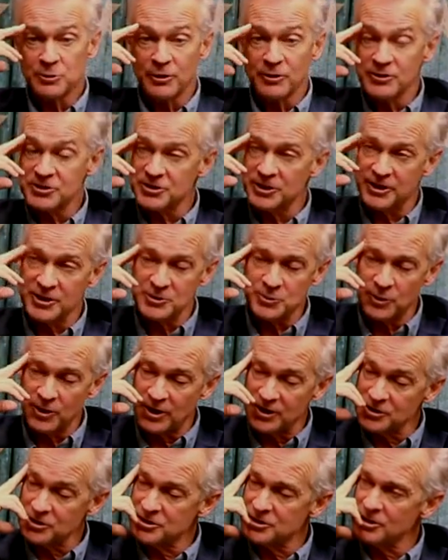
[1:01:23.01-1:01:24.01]
one of those things
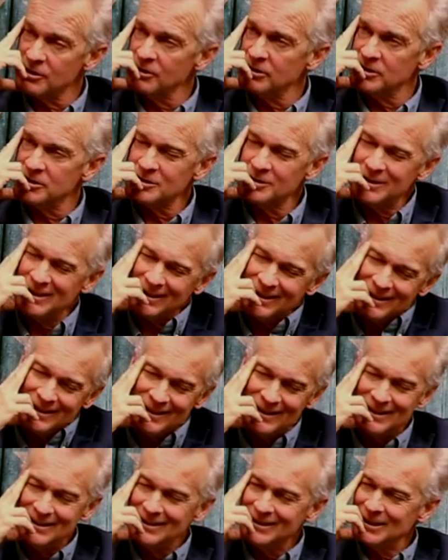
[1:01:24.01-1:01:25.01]
where as a journalist, you think,
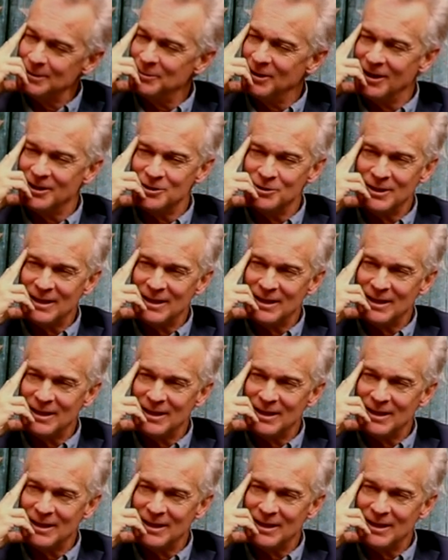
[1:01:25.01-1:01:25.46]
come on, you